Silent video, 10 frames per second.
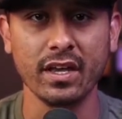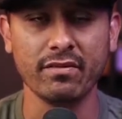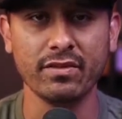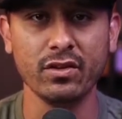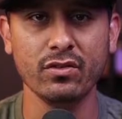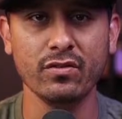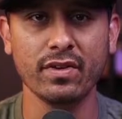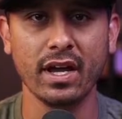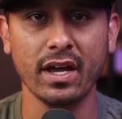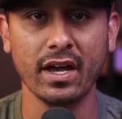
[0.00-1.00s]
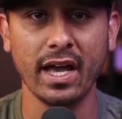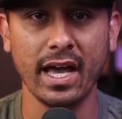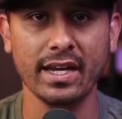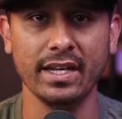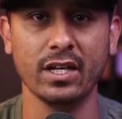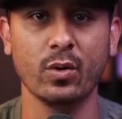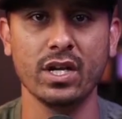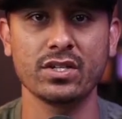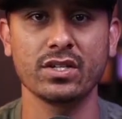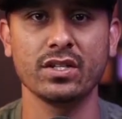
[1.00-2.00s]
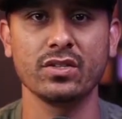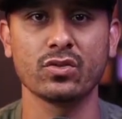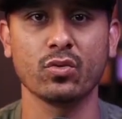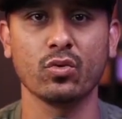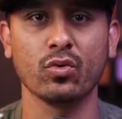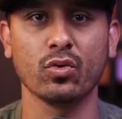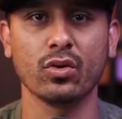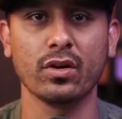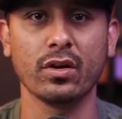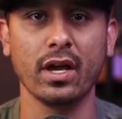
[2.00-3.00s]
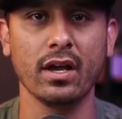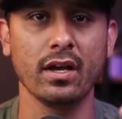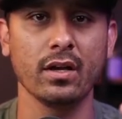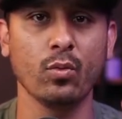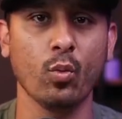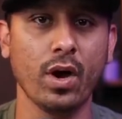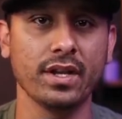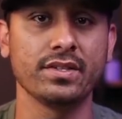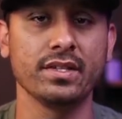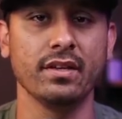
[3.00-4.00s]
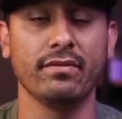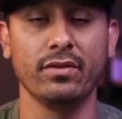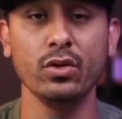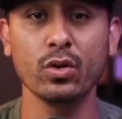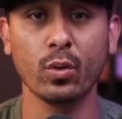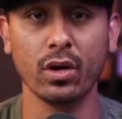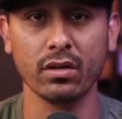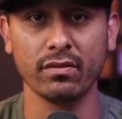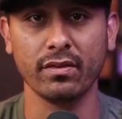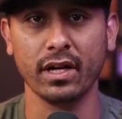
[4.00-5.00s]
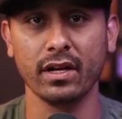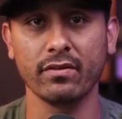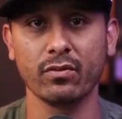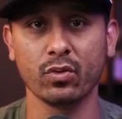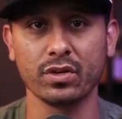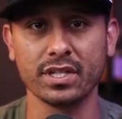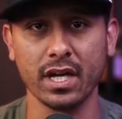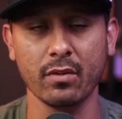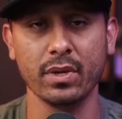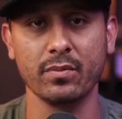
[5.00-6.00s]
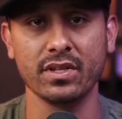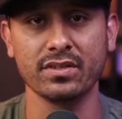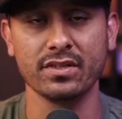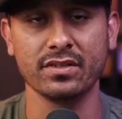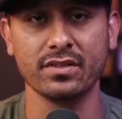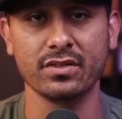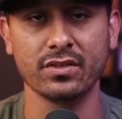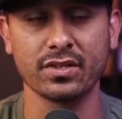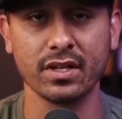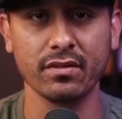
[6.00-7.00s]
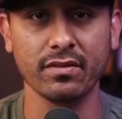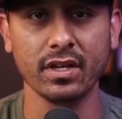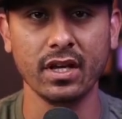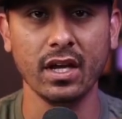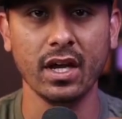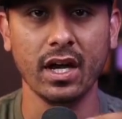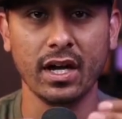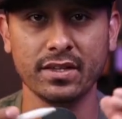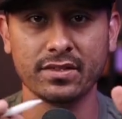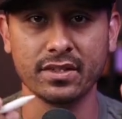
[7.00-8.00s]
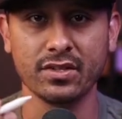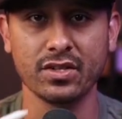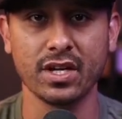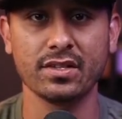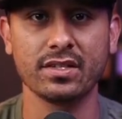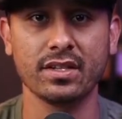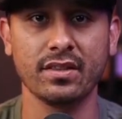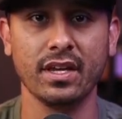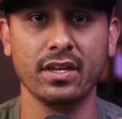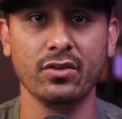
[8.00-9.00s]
If you've had any questions or want to see if you qualify for down payment assistance yourself, I suggest that